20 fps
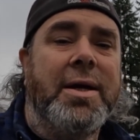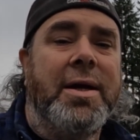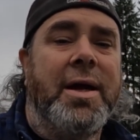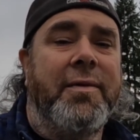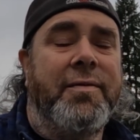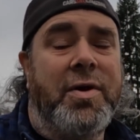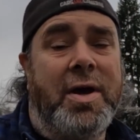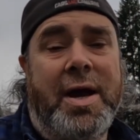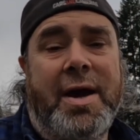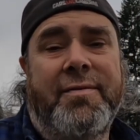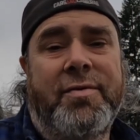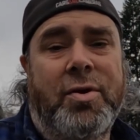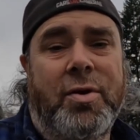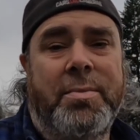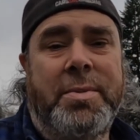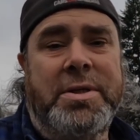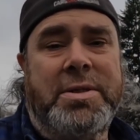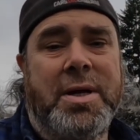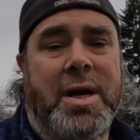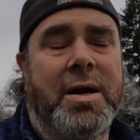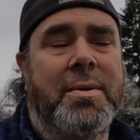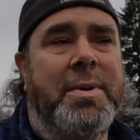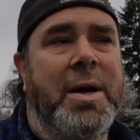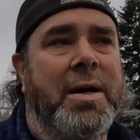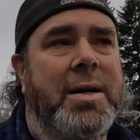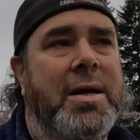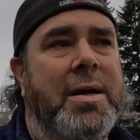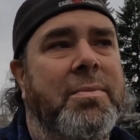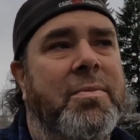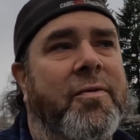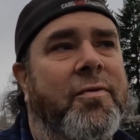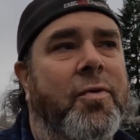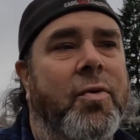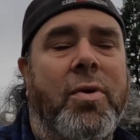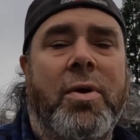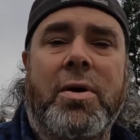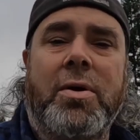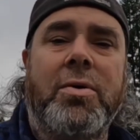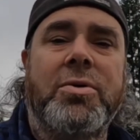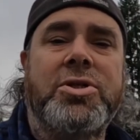if you haven't heard me talk about him
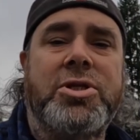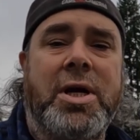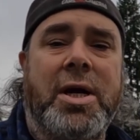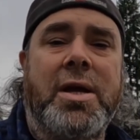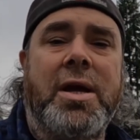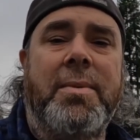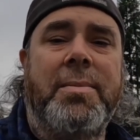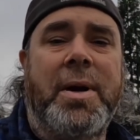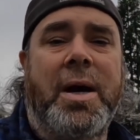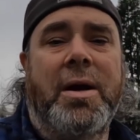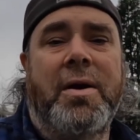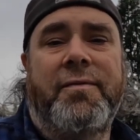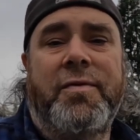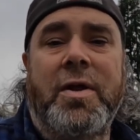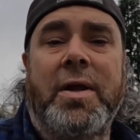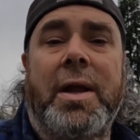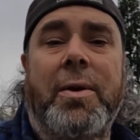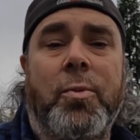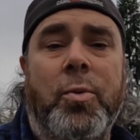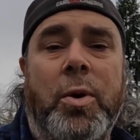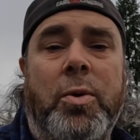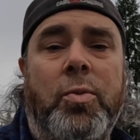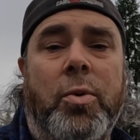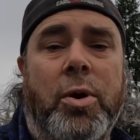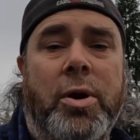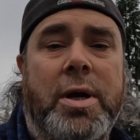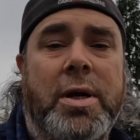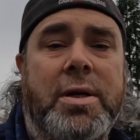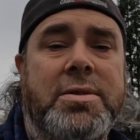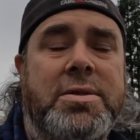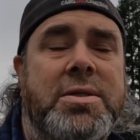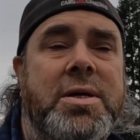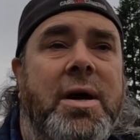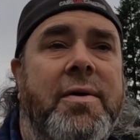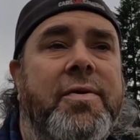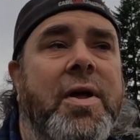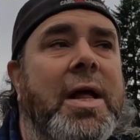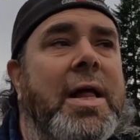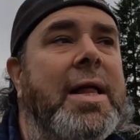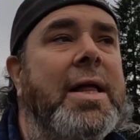before, go check him out if you like woodworking
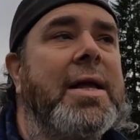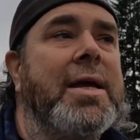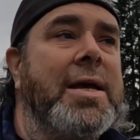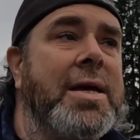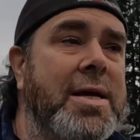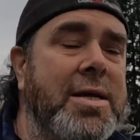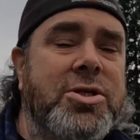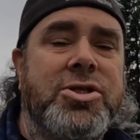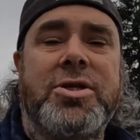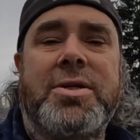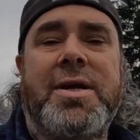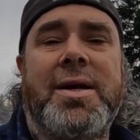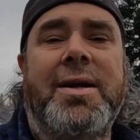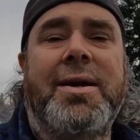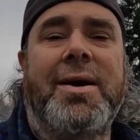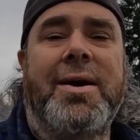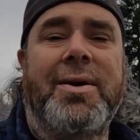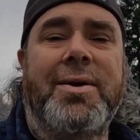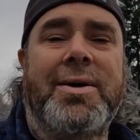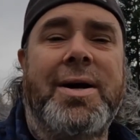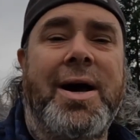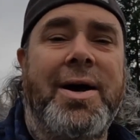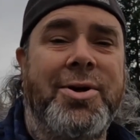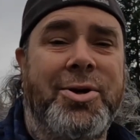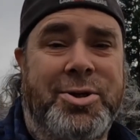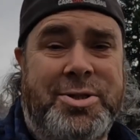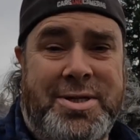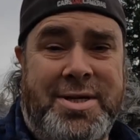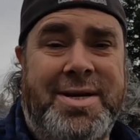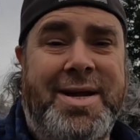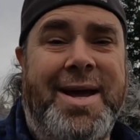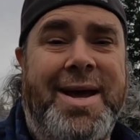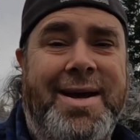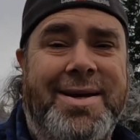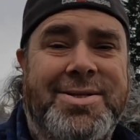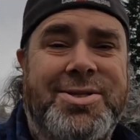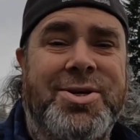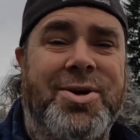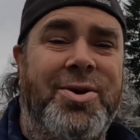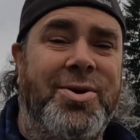stuff. He just hit 100
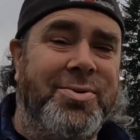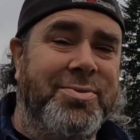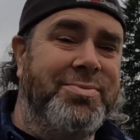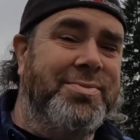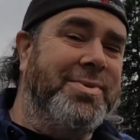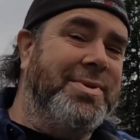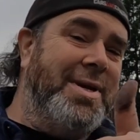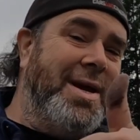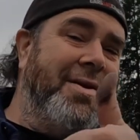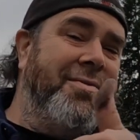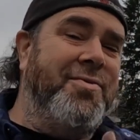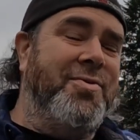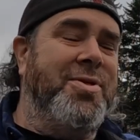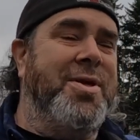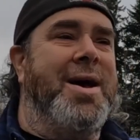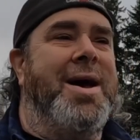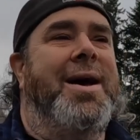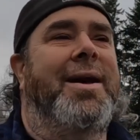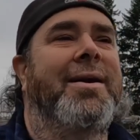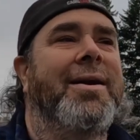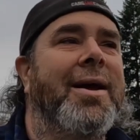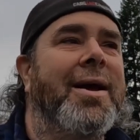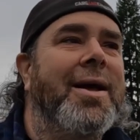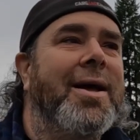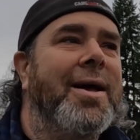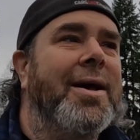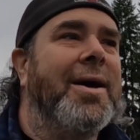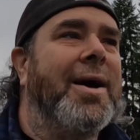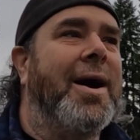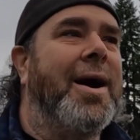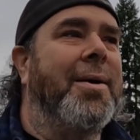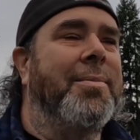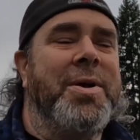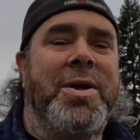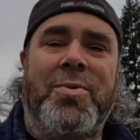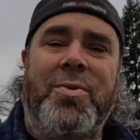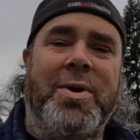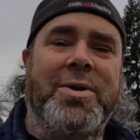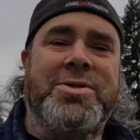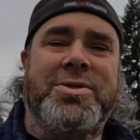today, so yay for that.
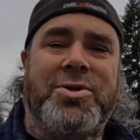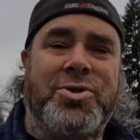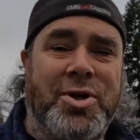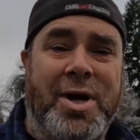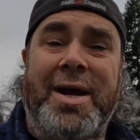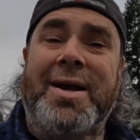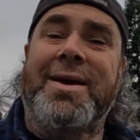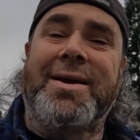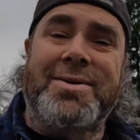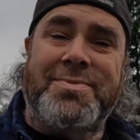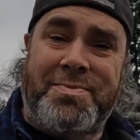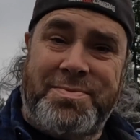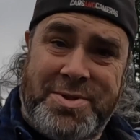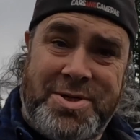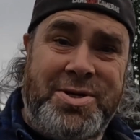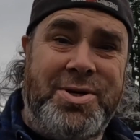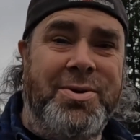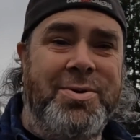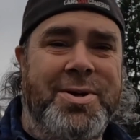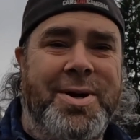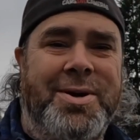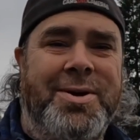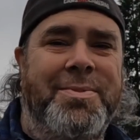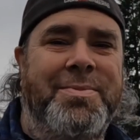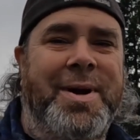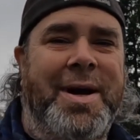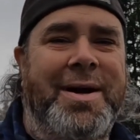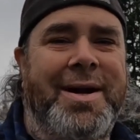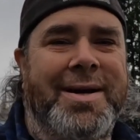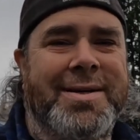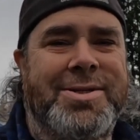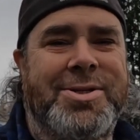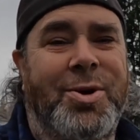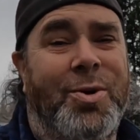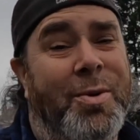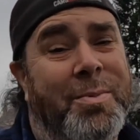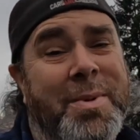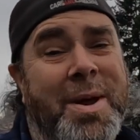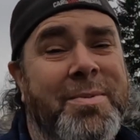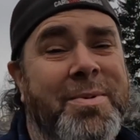He wants to try and get to 200 by next year,
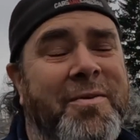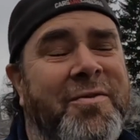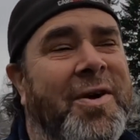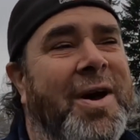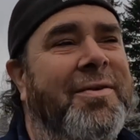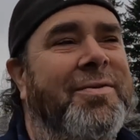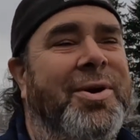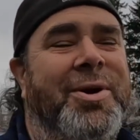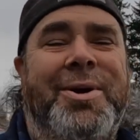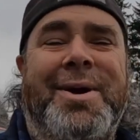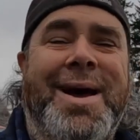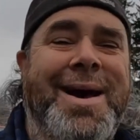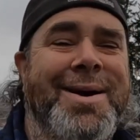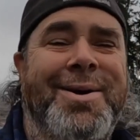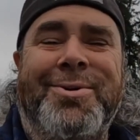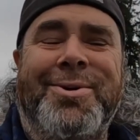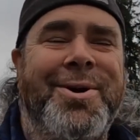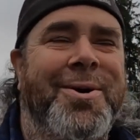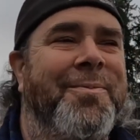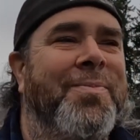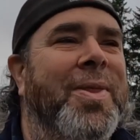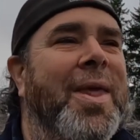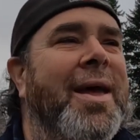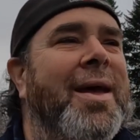or maybe 500, I don't know.